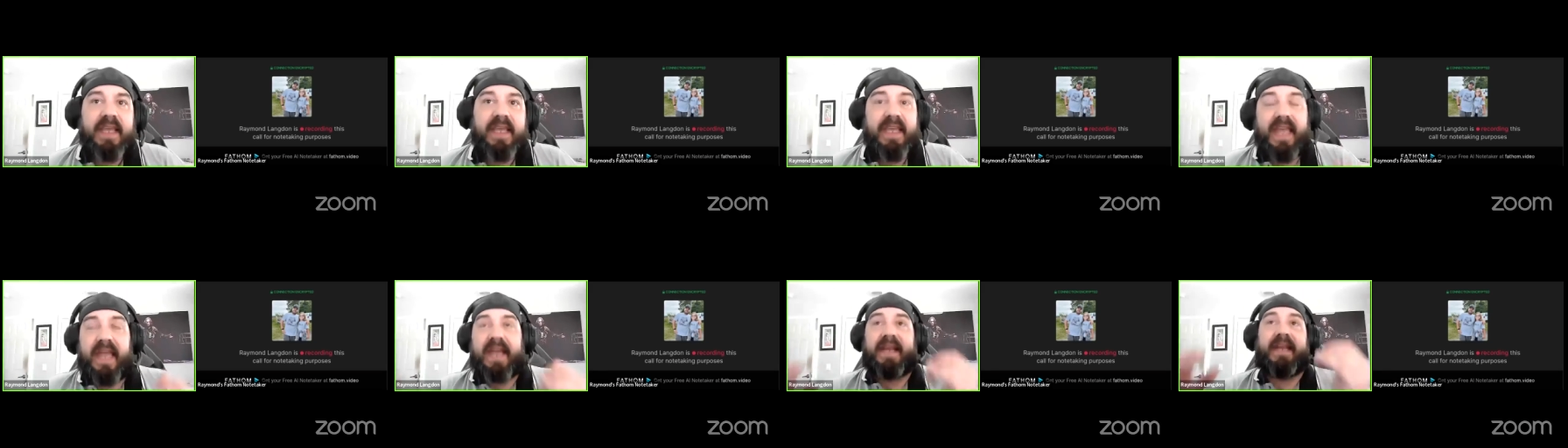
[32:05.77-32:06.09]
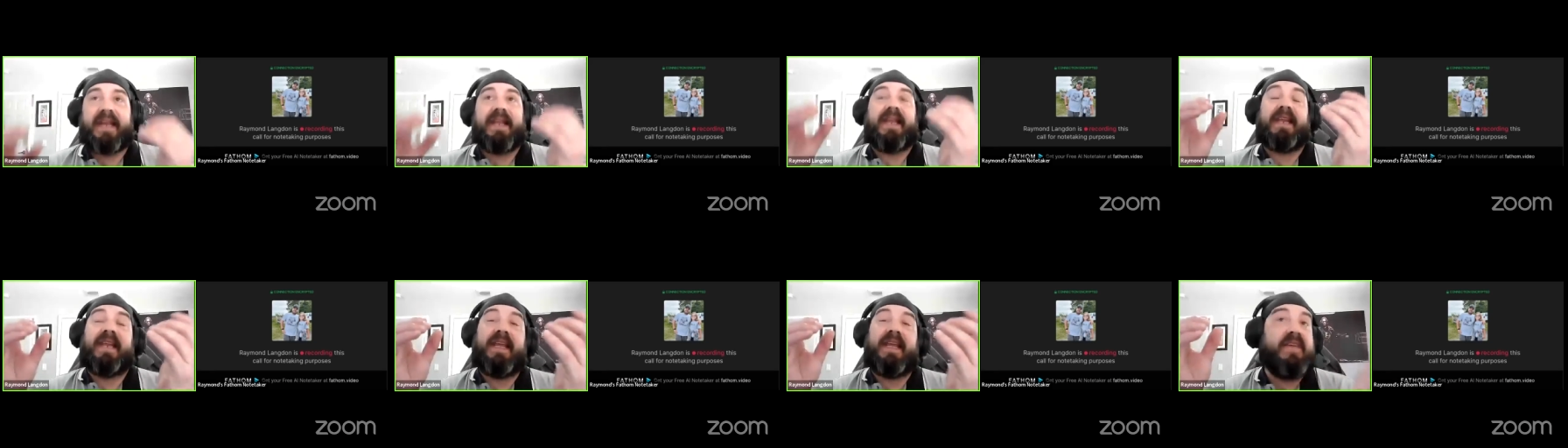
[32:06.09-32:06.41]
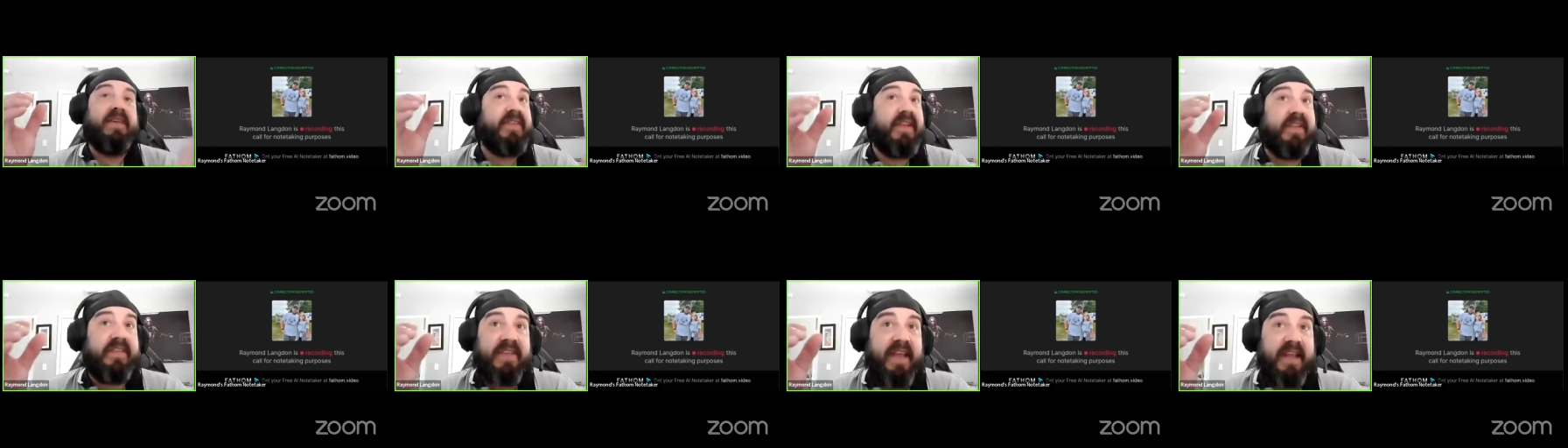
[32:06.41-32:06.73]
And he
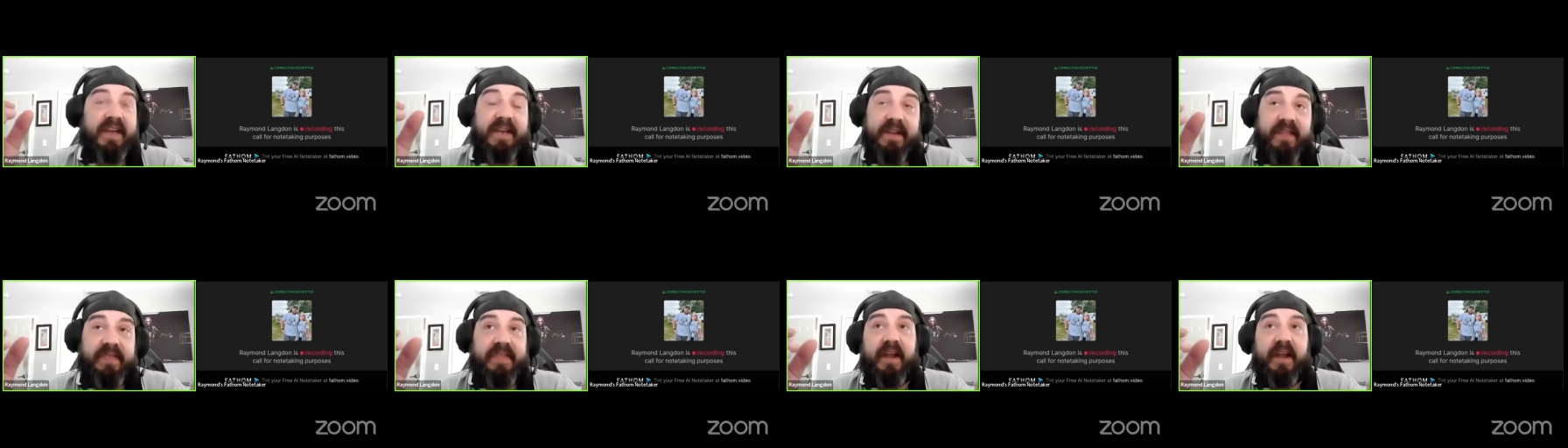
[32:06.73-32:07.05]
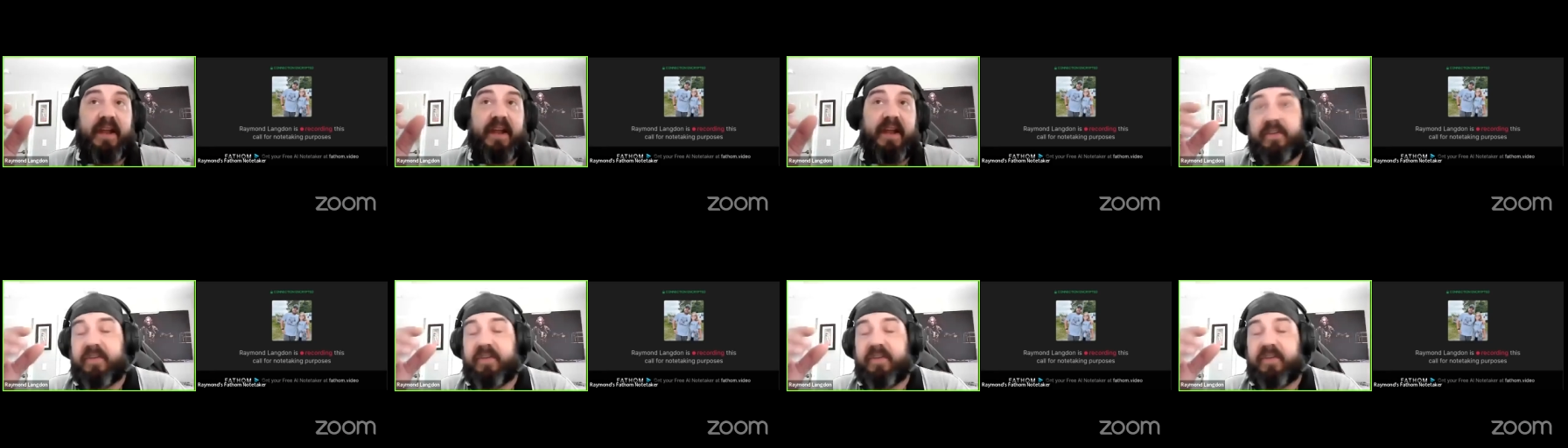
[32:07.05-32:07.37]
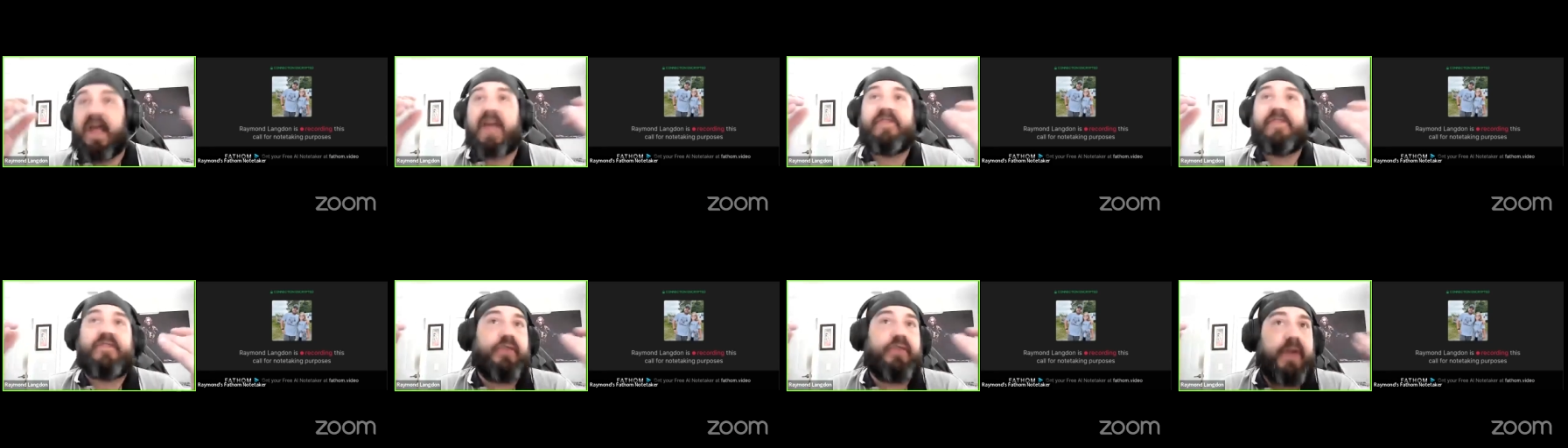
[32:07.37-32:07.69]
even said it in there. He's like,
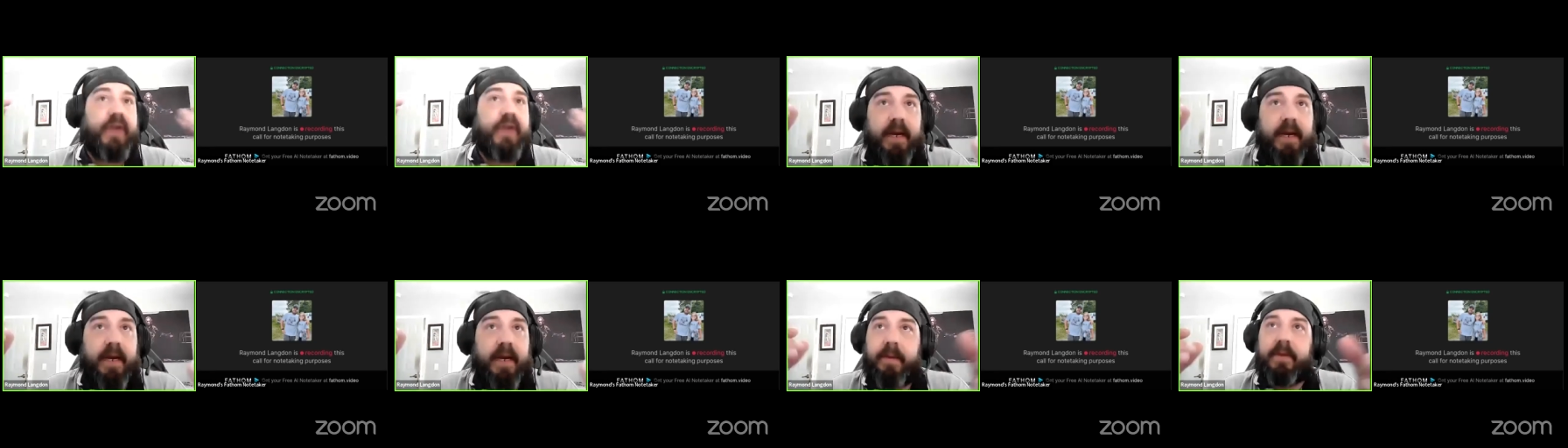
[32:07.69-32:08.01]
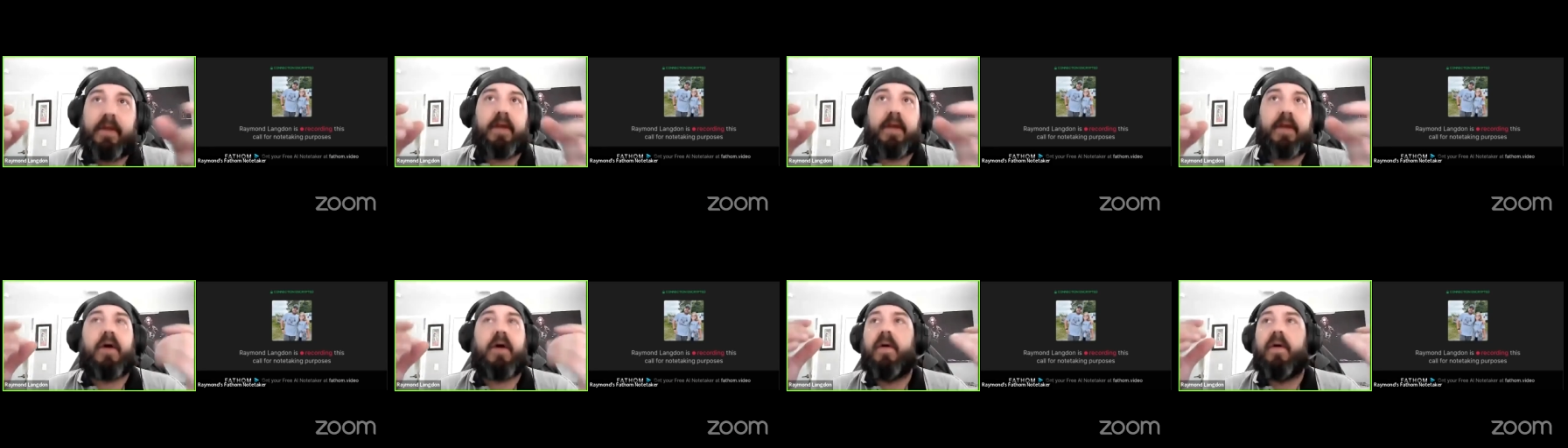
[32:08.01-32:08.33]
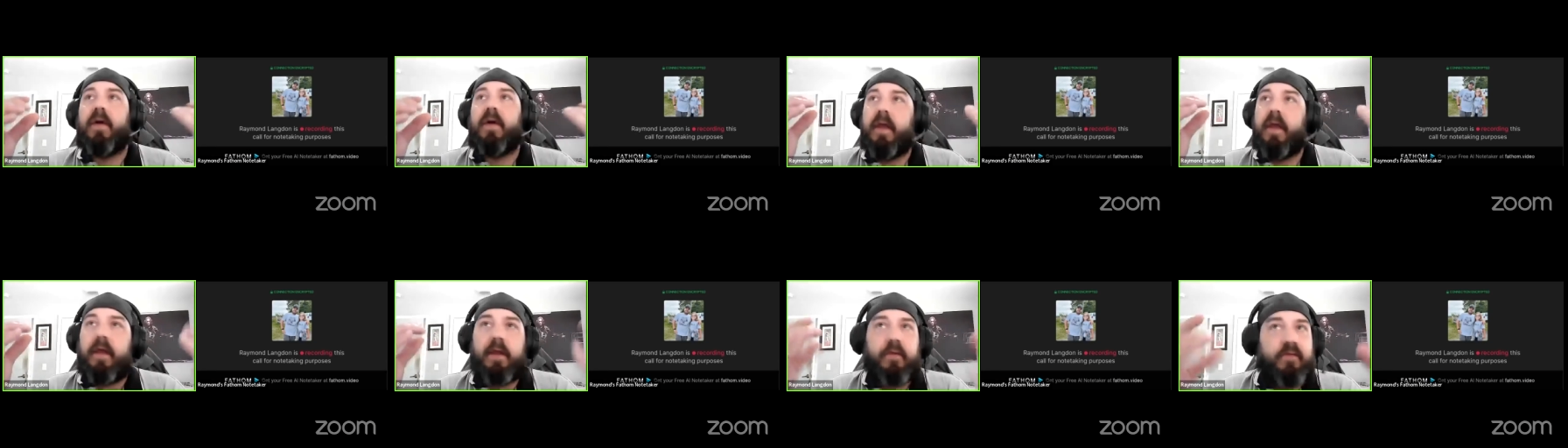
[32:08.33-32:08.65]
I've created, you know,